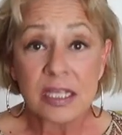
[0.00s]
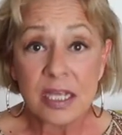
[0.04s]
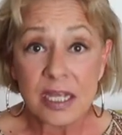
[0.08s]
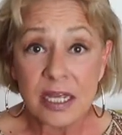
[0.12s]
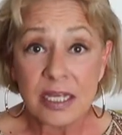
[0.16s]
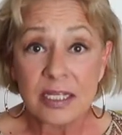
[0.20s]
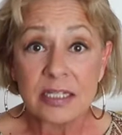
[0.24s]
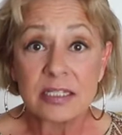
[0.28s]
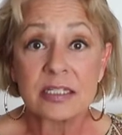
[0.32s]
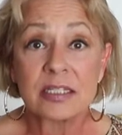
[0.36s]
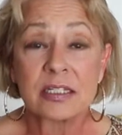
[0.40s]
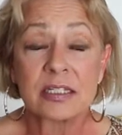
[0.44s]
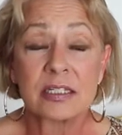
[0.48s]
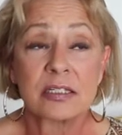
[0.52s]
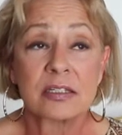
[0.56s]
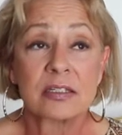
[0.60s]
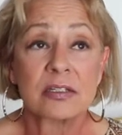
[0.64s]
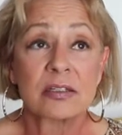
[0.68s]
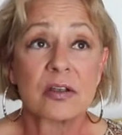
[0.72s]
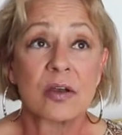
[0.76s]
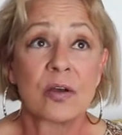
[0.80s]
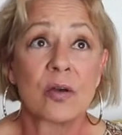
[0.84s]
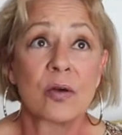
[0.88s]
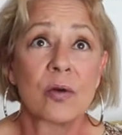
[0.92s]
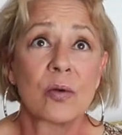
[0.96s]
Yes.
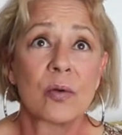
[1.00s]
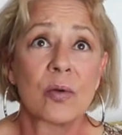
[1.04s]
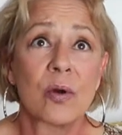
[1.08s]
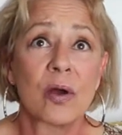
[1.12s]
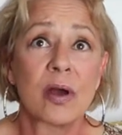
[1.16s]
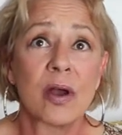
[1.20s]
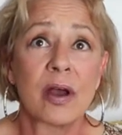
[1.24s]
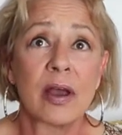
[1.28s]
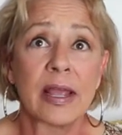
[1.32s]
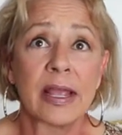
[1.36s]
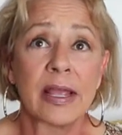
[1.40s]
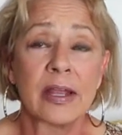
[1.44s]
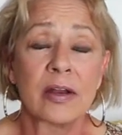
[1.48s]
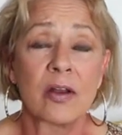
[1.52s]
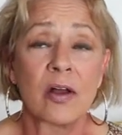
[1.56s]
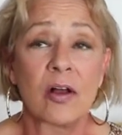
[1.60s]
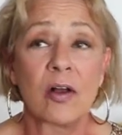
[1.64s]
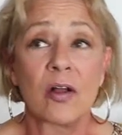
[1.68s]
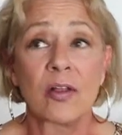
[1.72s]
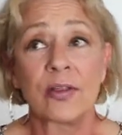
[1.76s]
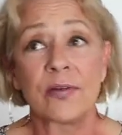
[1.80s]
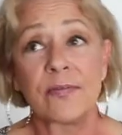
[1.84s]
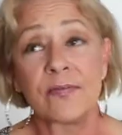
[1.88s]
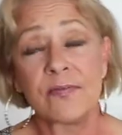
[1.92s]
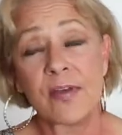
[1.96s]
So in
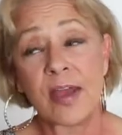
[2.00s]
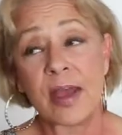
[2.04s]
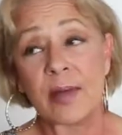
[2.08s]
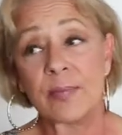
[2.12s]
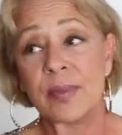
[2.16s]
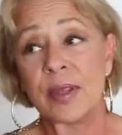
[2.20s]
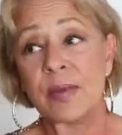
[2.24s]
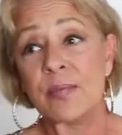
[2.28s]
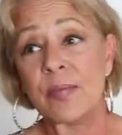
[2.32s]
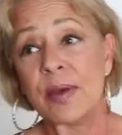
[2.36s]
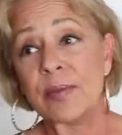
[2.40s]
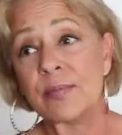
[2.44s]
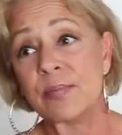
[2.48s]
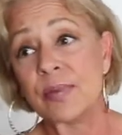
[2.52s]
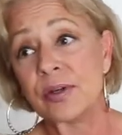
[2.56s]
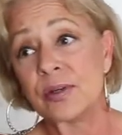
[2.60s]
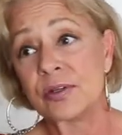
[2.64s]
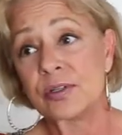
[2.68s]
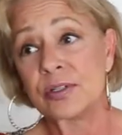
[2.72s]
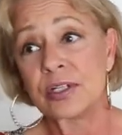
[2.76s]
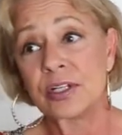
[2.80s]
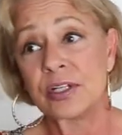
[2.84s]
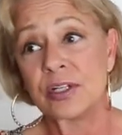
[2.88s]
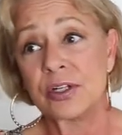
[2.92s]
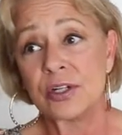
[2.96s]
all the family
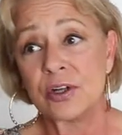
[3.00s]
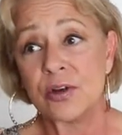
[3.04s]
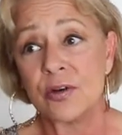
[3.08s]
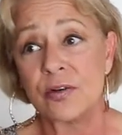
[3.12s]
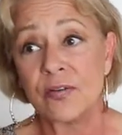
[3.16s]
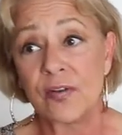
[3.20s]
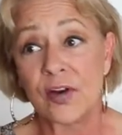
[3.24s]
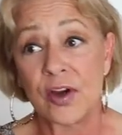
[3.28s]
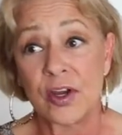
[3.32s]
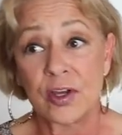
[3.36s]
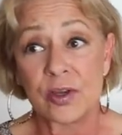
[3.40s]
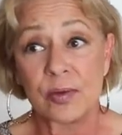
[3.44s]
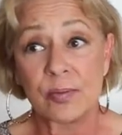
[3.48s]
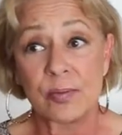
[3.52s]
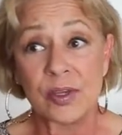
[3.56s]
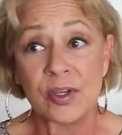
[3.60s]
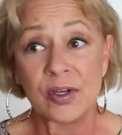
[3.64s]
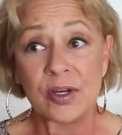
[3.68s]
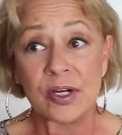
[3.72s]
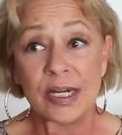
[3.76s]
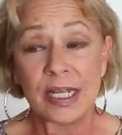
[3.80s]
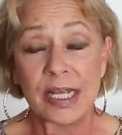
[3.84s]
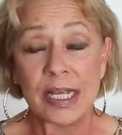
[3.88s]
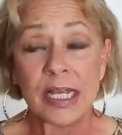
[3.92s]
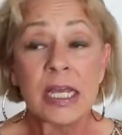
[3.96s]
members, you know, of our
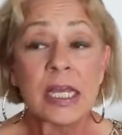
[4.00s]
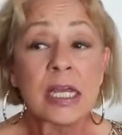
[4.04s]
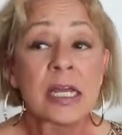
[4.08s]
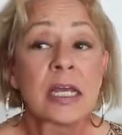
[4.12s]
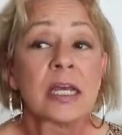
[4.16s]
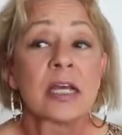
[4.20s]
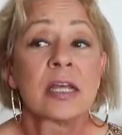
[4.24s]
community.